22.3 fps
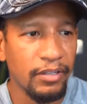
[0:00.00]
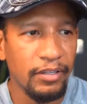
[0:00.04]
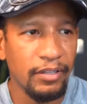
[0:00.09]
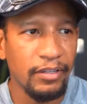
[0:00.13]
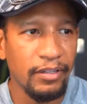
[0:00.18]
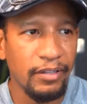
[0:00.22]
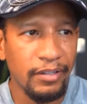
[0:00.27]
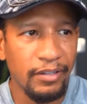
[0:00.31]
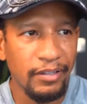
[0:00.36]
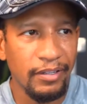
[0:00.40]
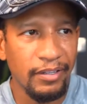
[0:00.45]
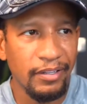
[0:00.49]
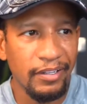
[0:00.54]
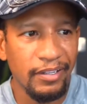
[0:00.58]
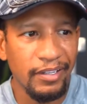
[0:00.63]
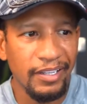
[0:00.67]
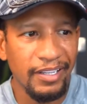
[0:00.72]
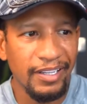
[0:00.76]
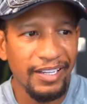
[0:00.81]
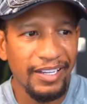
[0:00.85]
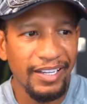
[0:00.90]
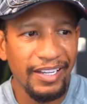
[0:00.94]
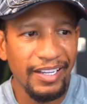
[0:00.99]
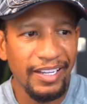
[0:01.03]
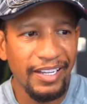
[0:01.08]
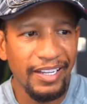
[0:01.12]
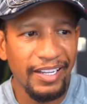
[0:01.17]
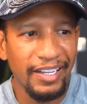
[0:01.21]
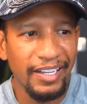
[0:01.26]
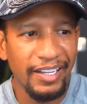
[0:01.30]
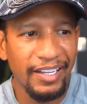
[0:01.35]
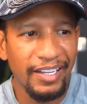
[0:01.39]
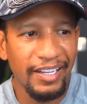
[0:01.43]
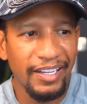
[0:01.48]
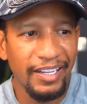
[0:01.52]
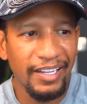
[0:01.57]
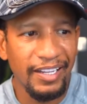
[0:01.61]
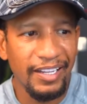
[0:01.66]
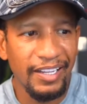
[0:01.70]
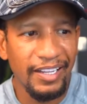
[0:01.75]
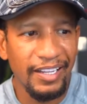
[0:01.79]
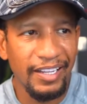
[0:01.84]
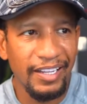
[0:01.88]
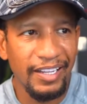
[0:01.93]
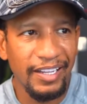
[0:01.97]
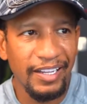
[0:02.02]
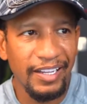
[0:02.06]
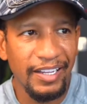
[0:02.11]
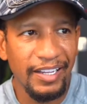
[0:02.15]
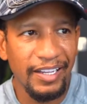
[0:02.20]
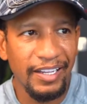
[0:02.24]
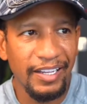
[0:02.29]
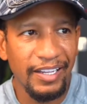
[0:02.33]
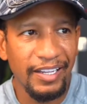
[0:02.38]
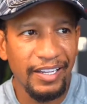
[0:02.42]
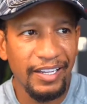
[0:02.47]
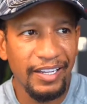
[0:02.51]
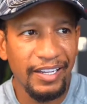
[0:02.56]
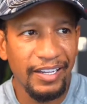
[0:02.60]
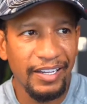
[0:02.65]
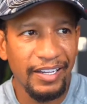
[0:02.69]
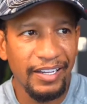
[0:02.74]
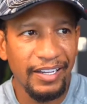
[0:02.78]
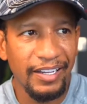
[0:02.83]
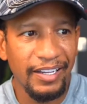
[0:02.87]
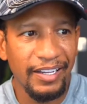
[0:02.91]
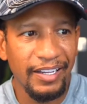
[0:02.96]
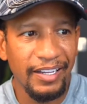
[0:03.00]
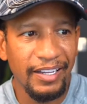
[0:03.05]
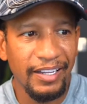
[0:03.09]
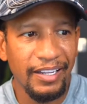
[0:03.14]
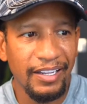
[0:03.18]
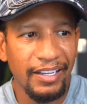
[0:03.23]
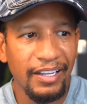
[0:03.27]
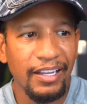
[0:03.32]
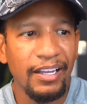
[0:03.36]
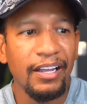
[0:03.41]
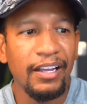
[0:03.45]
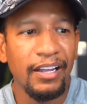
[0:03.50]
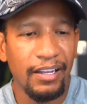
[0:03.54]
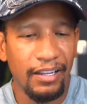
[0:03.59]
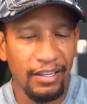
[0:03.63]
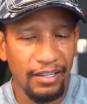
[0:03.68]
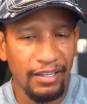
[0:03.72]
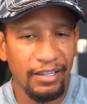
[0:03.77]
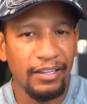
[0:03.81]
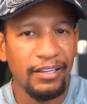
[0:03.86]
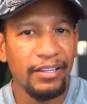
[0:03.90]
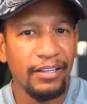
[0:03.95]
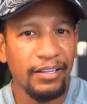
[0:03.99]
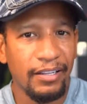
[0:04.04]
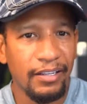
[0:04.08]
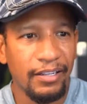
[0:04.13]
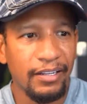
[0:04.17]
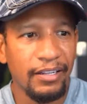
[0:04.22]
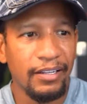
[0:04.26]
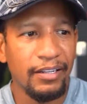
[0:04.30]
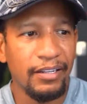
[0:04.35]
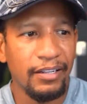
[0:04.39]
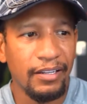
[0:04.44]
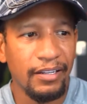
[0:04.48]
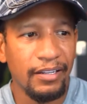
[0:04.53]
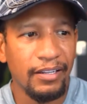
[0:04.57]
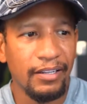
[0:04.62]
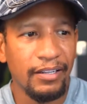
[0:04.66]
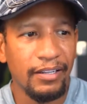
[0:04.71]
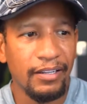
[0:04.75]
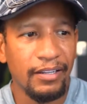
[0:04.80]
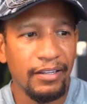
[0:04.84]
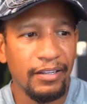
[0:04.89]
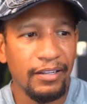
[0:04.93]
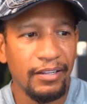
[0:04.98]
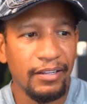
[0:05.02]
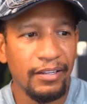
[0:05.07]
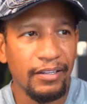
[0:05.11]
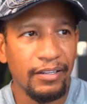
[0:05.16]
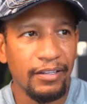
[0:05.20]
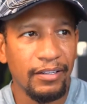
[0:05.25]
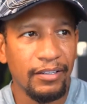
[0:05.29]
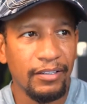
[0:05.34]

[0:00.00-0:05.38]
The person shown says nothing.